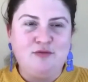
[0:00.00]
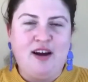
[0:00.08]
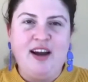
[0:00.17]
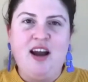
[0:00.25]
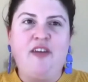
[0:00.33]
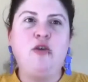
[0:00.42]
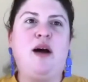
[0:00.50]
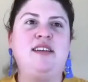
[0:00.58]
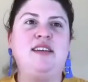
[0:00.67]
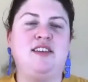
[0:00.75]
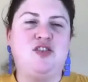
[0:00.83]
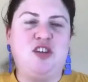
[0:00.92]
right?
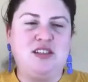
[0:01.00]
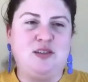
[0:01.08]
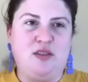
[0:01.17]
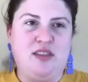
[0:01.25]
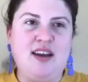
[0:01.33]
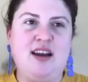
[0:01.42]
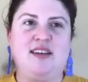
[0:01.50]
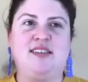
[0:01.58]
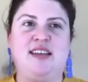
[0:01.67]
Otherwise, it's just within us.